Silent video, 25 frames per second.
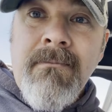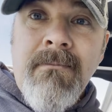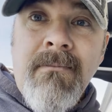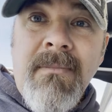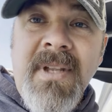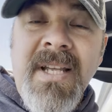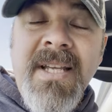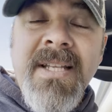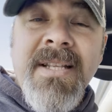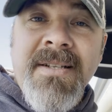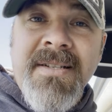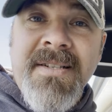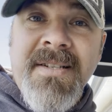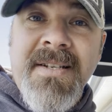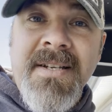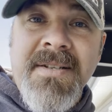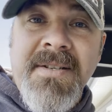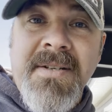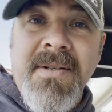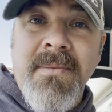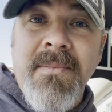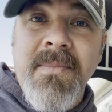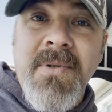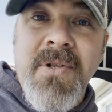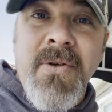in the
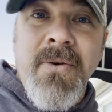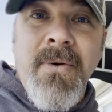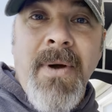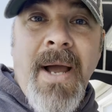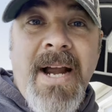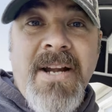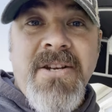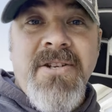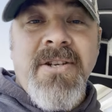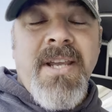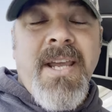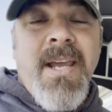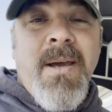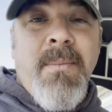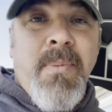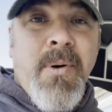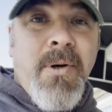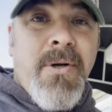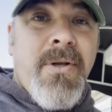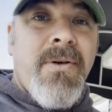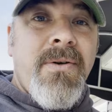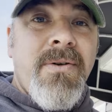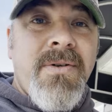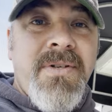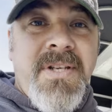system to actually get
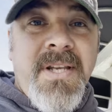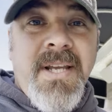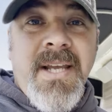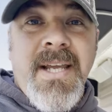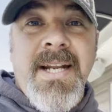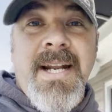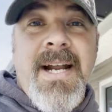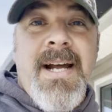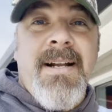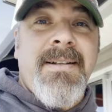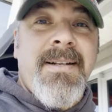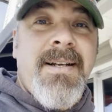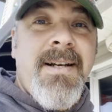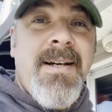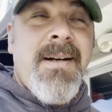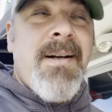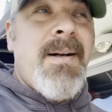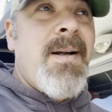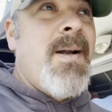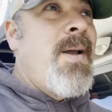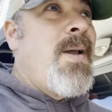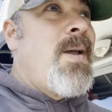produced and get out there.